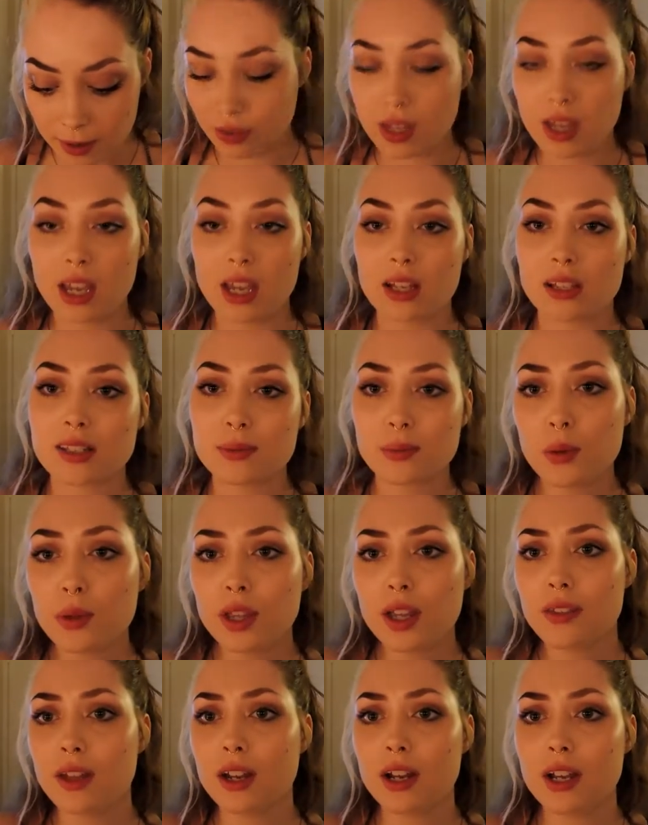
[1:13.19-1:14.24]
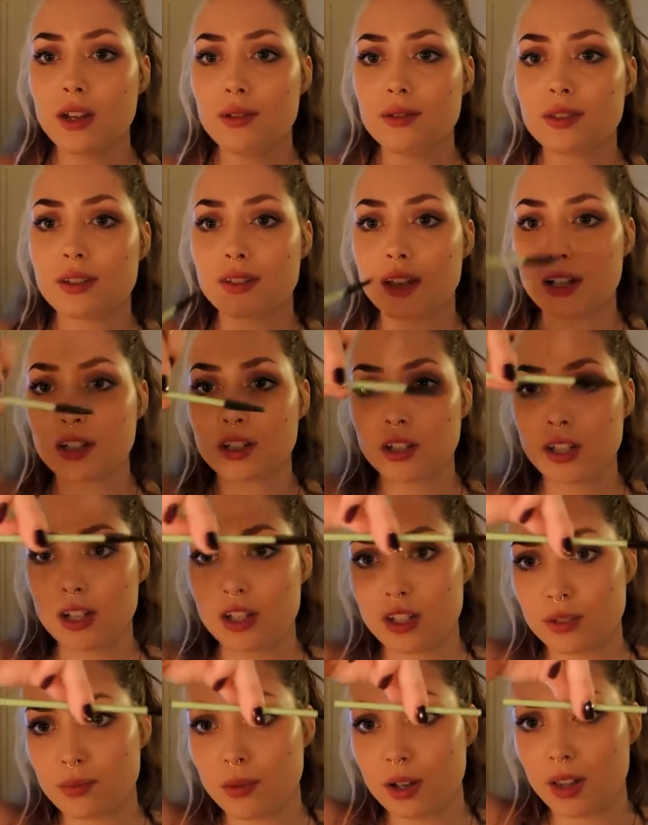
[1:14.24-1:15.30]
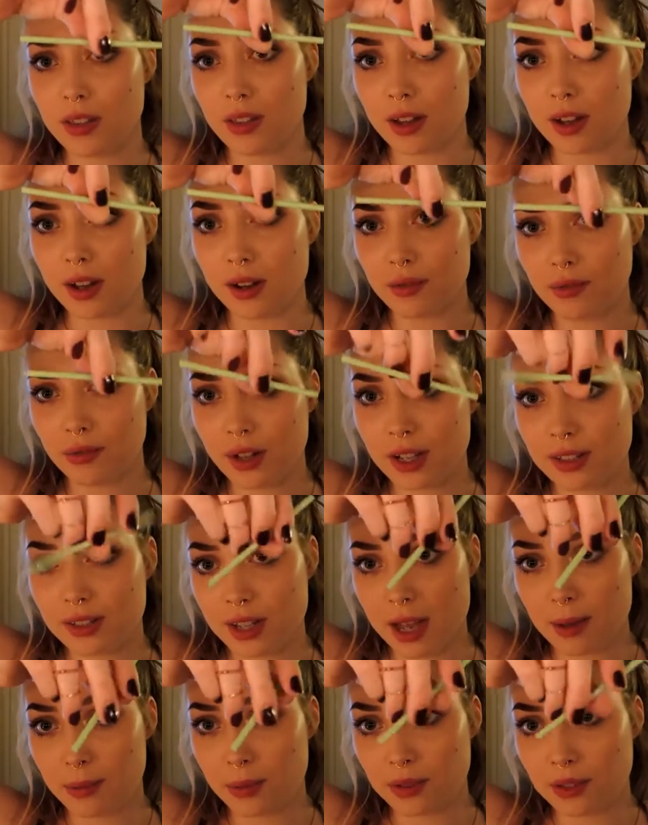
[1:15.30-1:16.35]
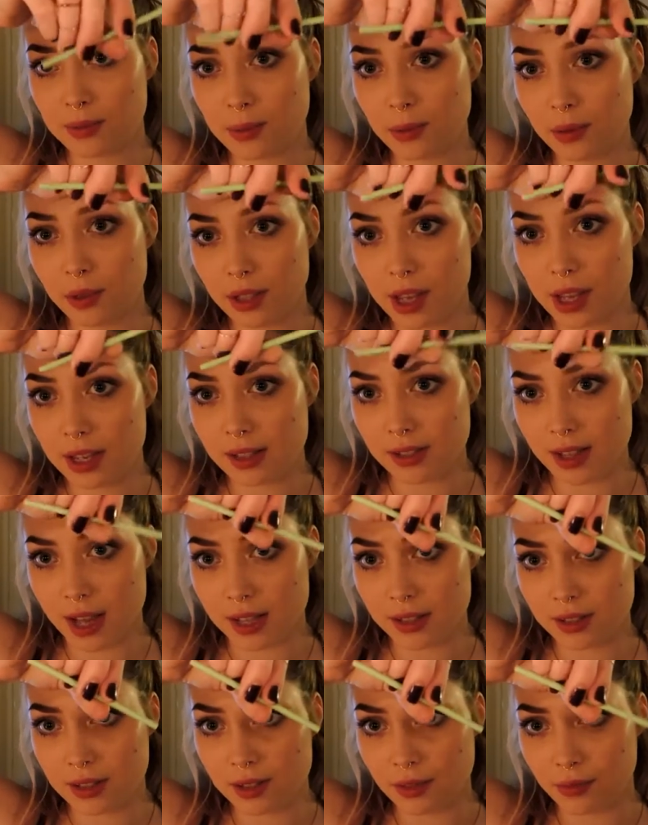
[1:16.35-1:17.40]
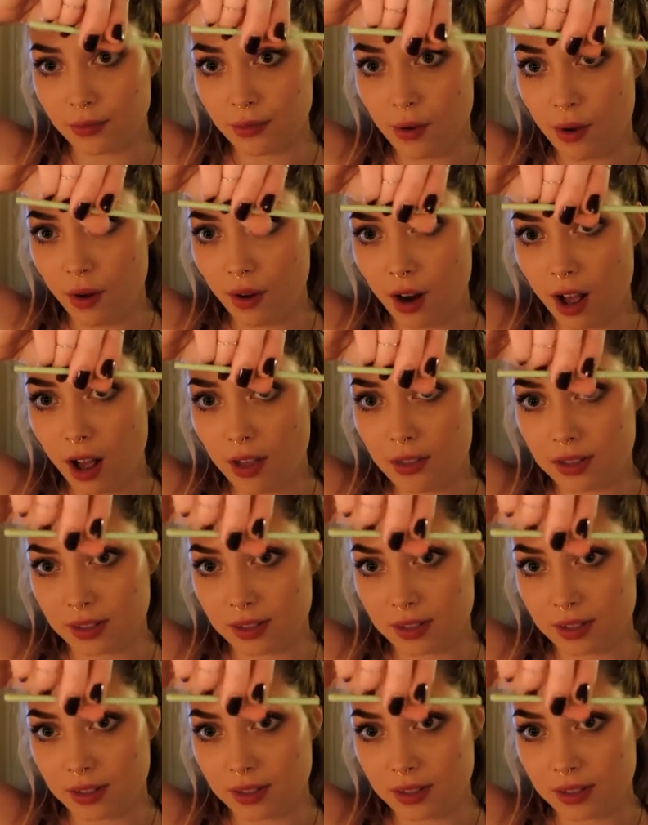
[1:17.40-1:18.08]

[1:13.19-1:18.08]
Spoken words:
The spoolie that I use is actually just one of the free sample spoolies at Sephora.